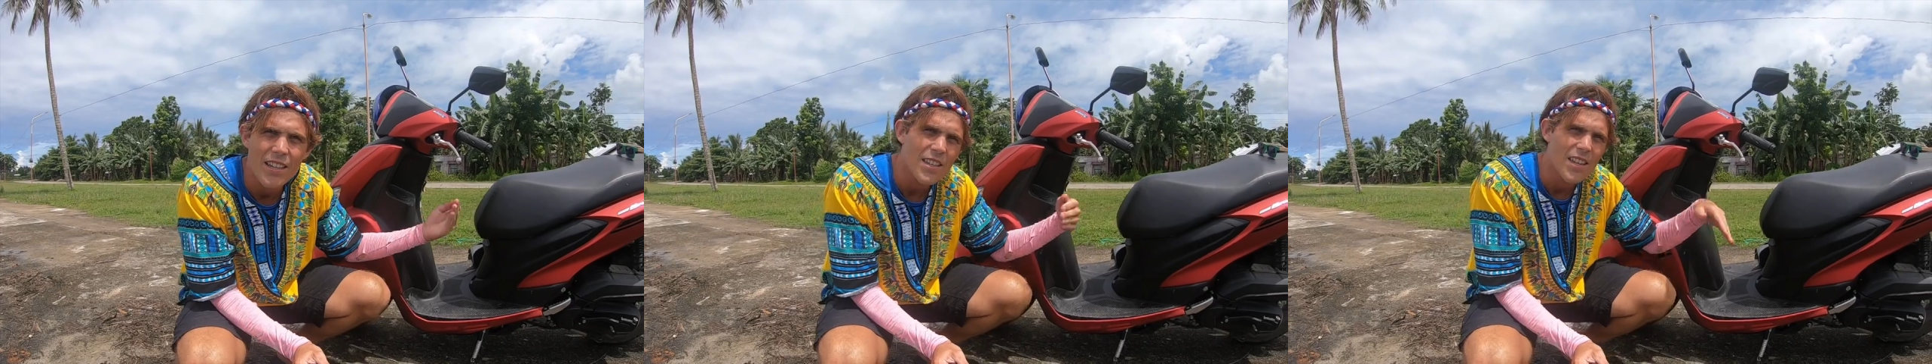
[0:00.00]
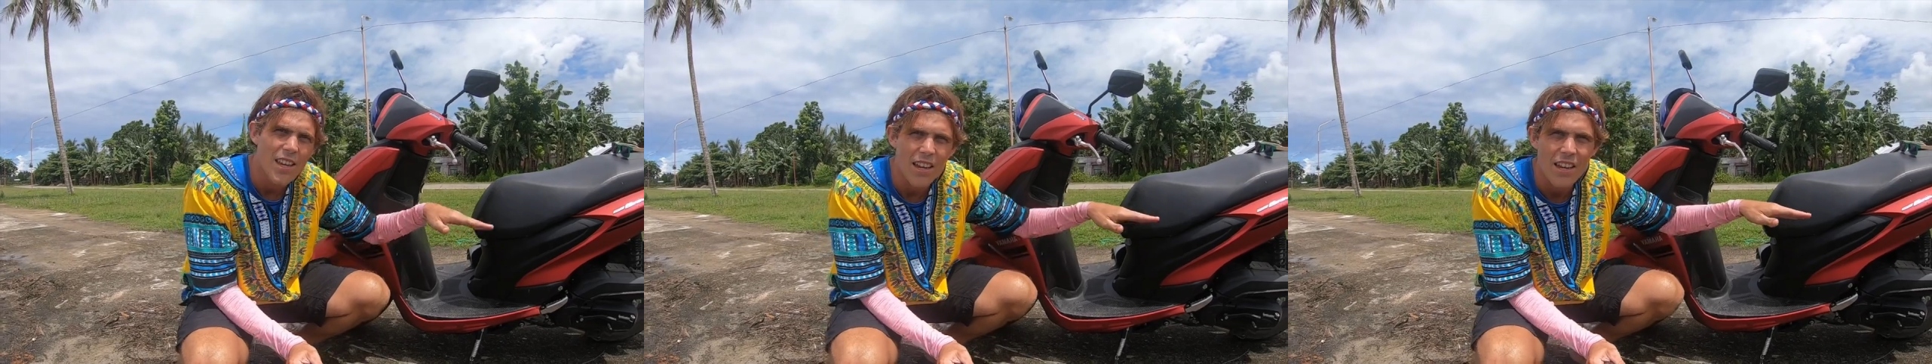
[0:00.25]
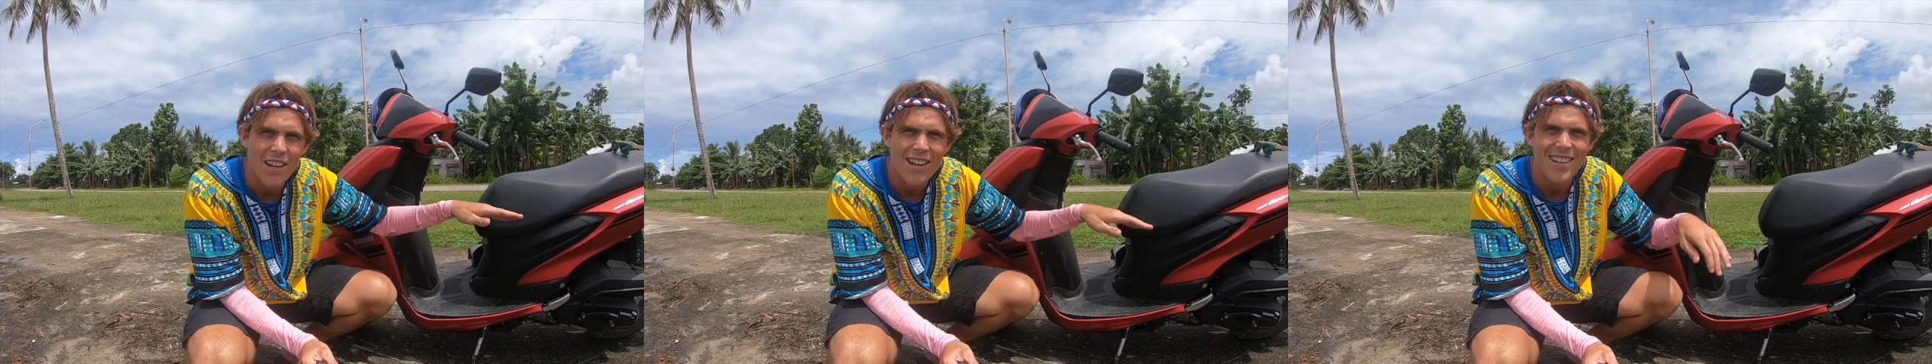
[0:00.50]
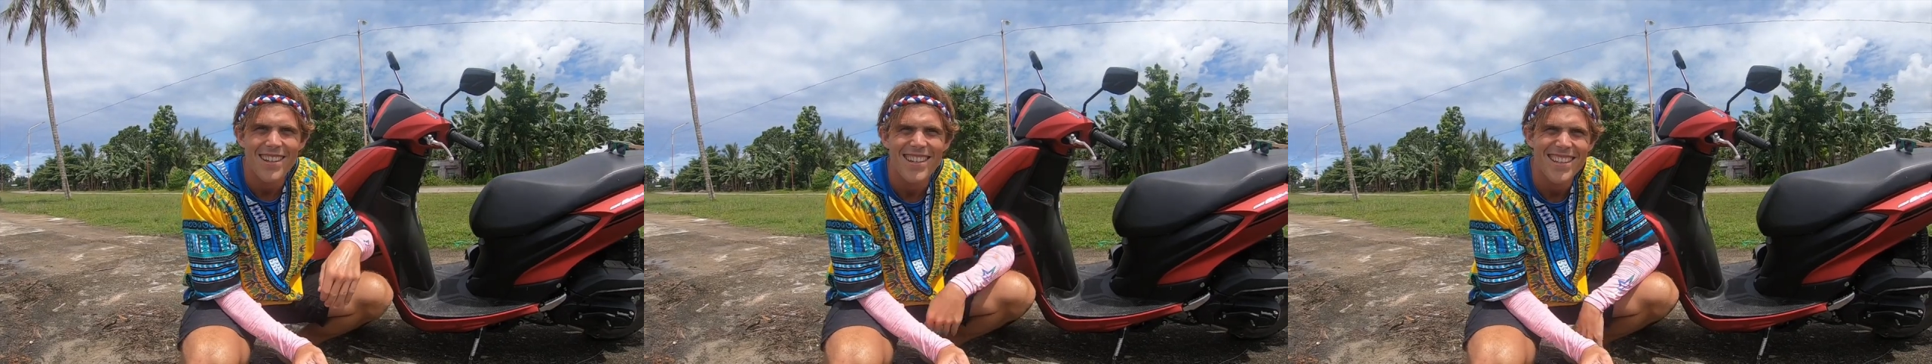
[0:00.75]
Yeah.
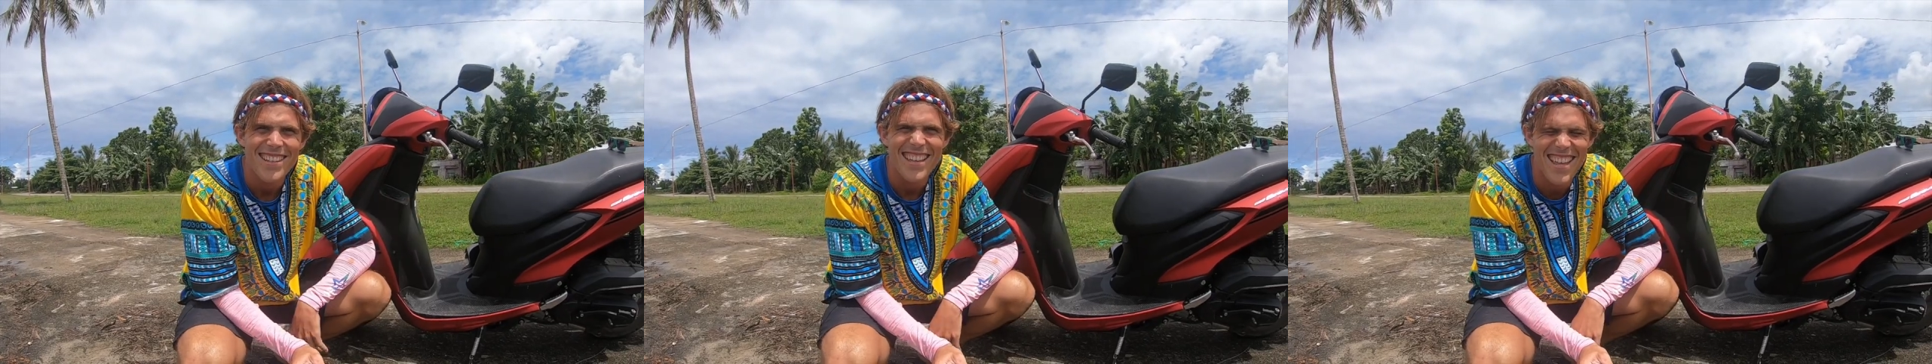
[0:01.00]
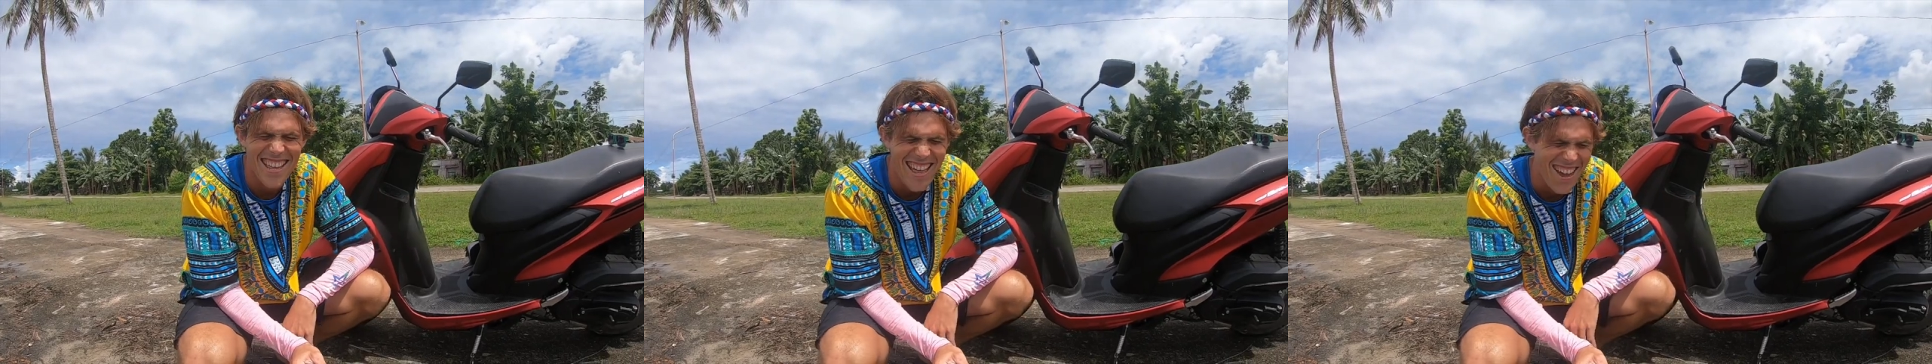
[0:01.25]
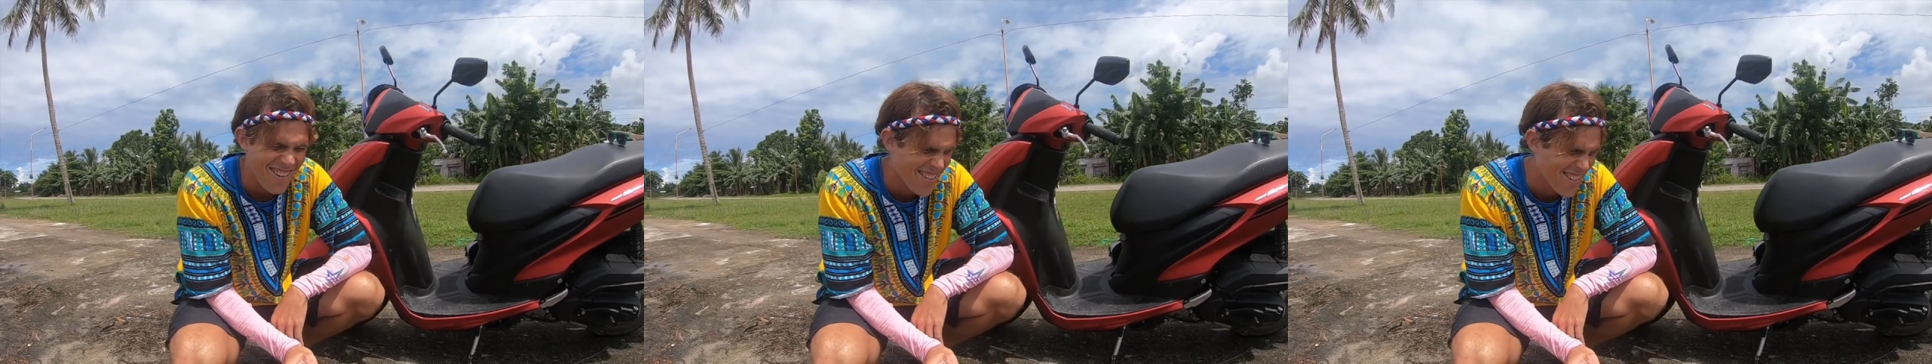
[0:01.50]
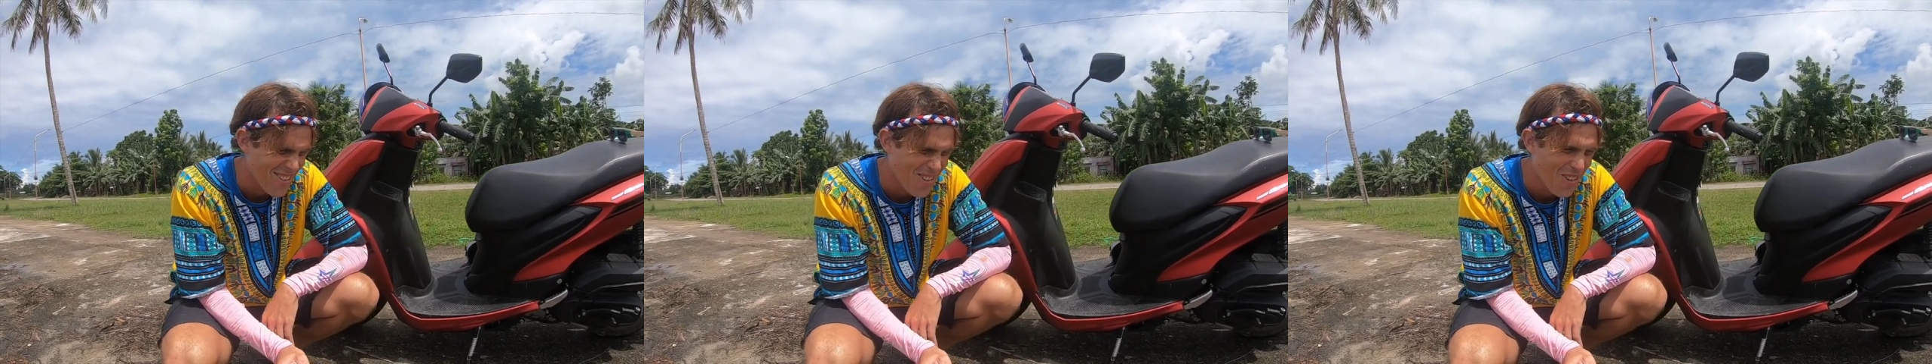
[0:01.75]
That was
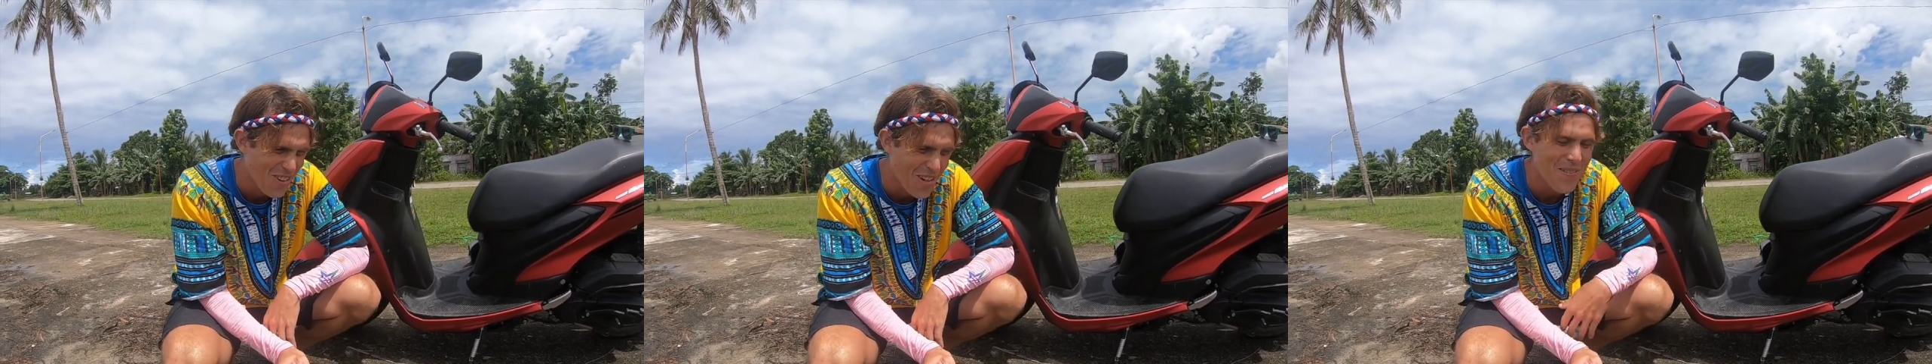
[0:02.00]
so corny,